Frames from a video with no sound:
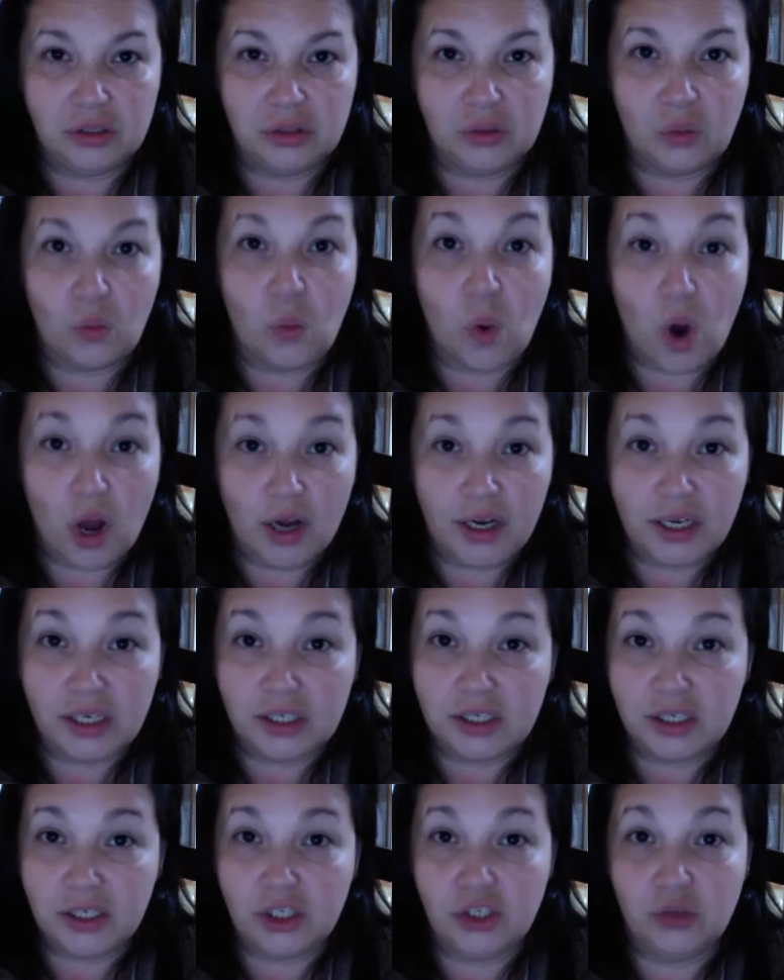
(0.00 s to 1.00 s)
wanting
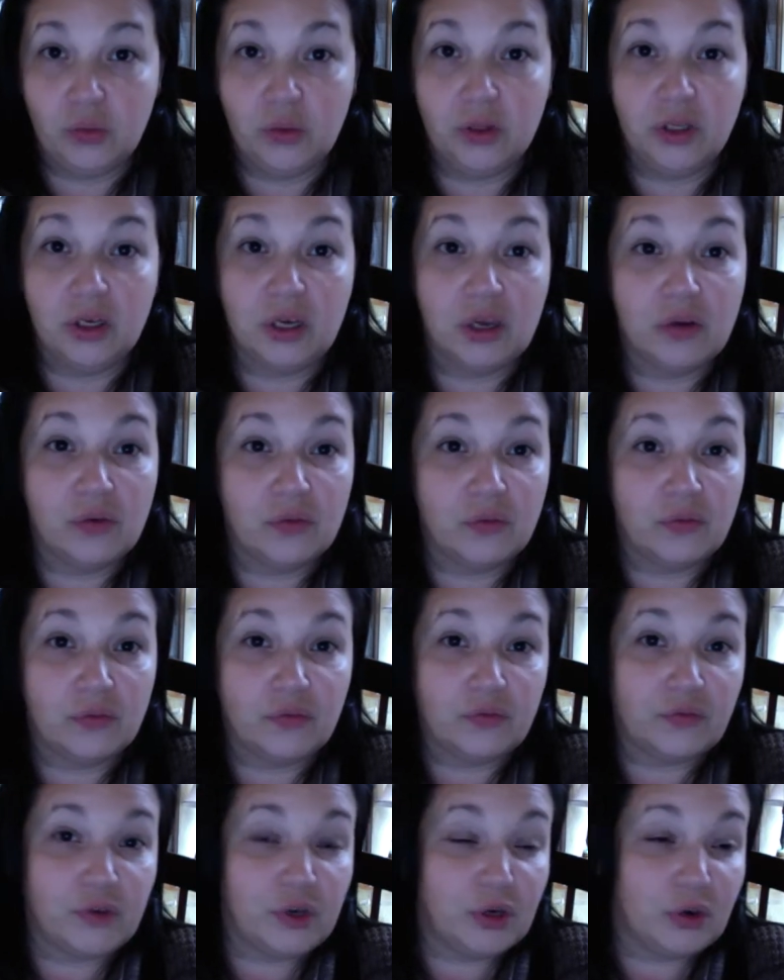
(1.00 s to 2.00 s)
to do and looking,
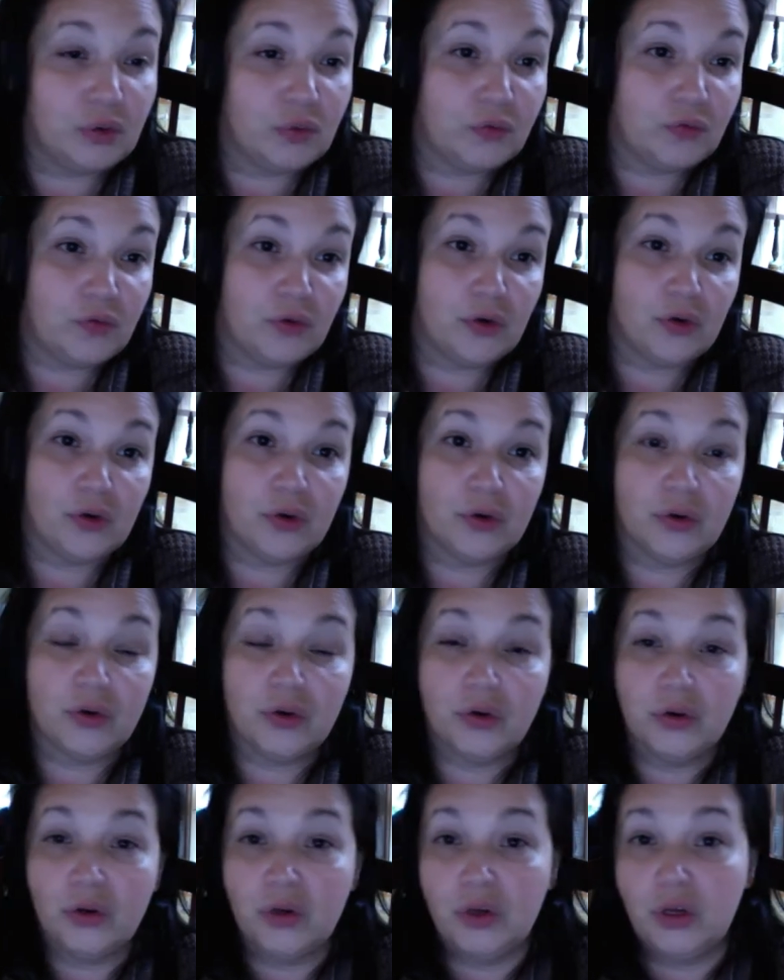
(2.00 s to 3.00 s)
for
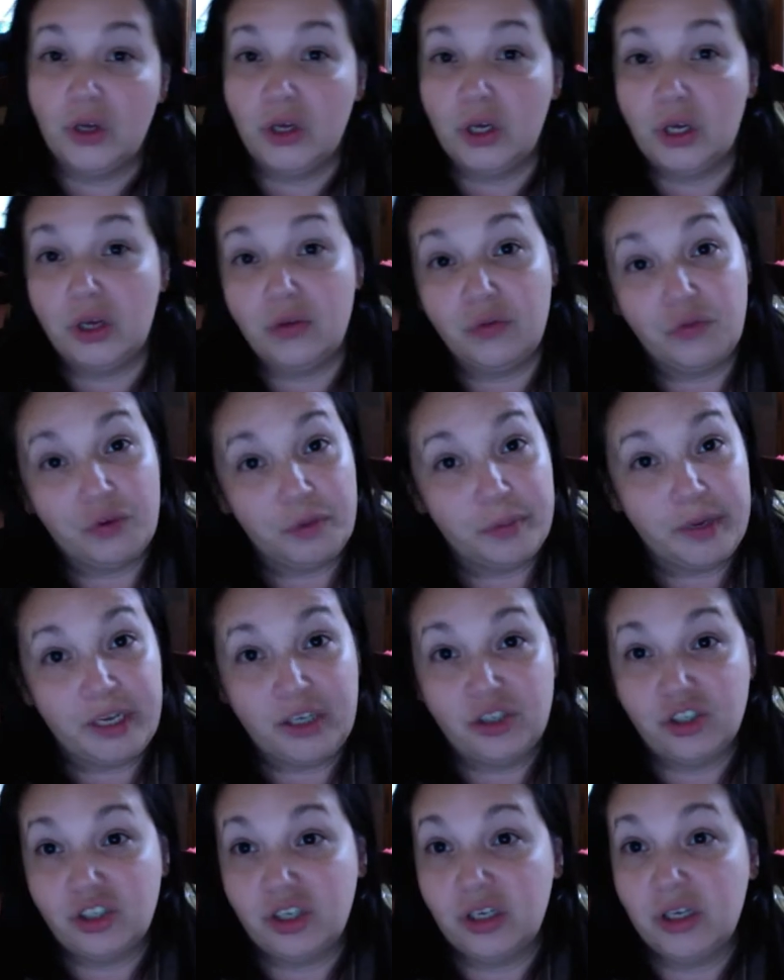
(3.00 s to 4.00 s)

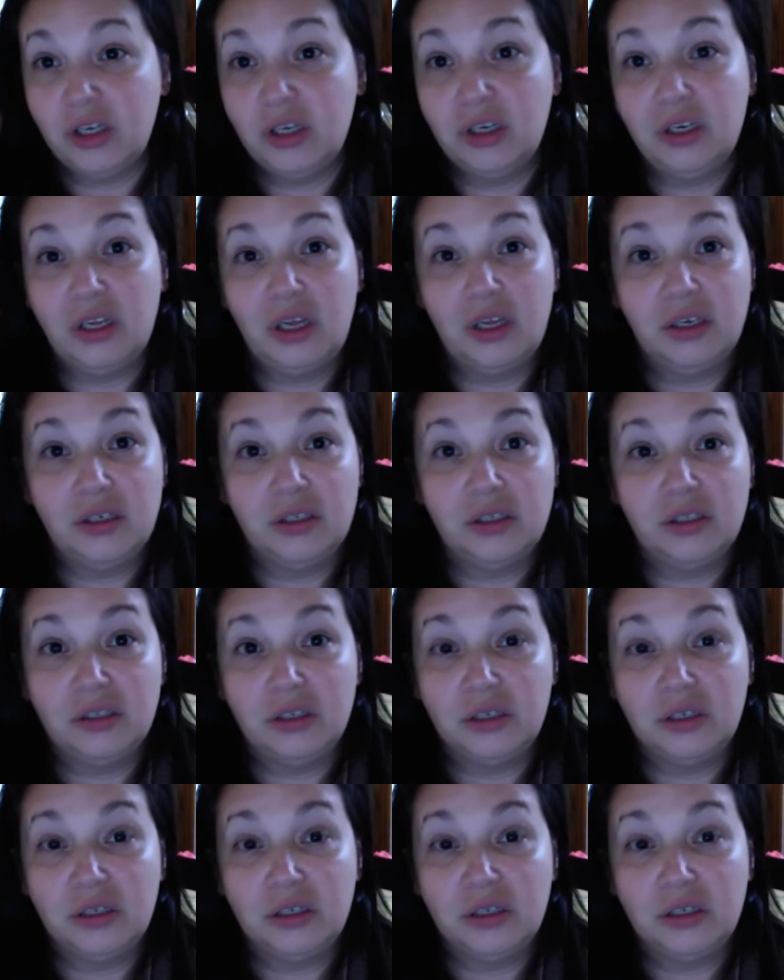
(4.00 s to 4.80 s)
information. And,